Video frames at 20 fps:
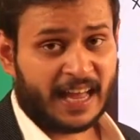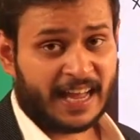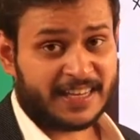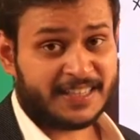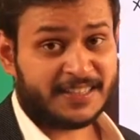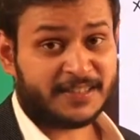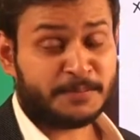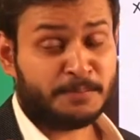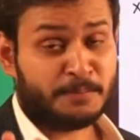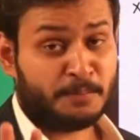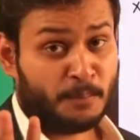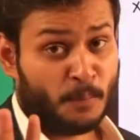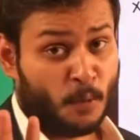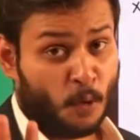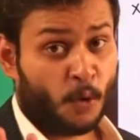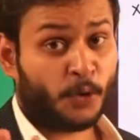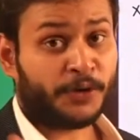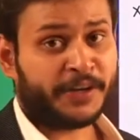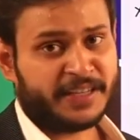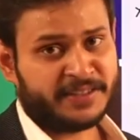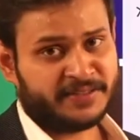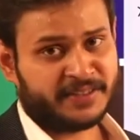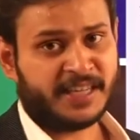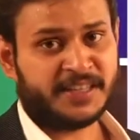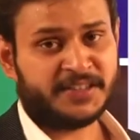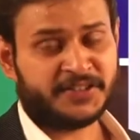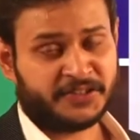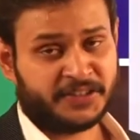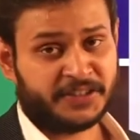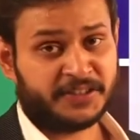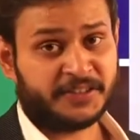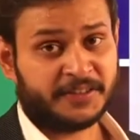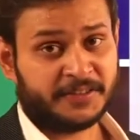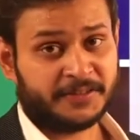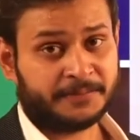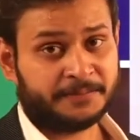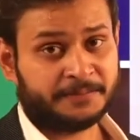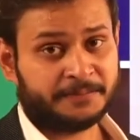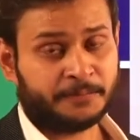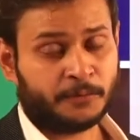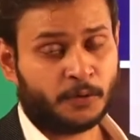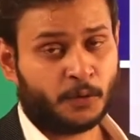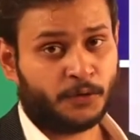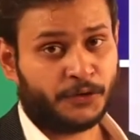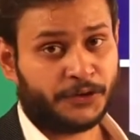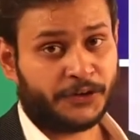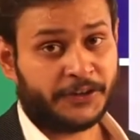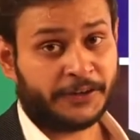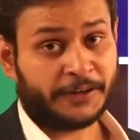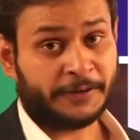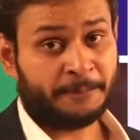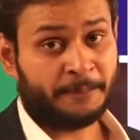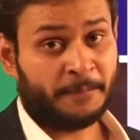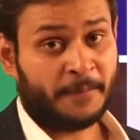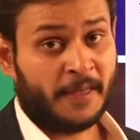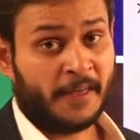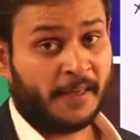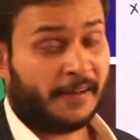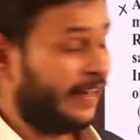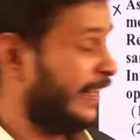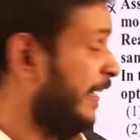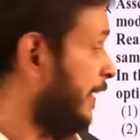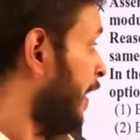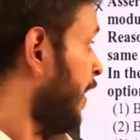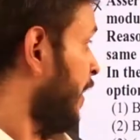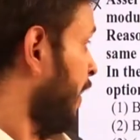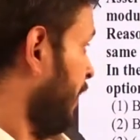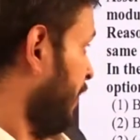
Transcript: has more tensile strength over here, right?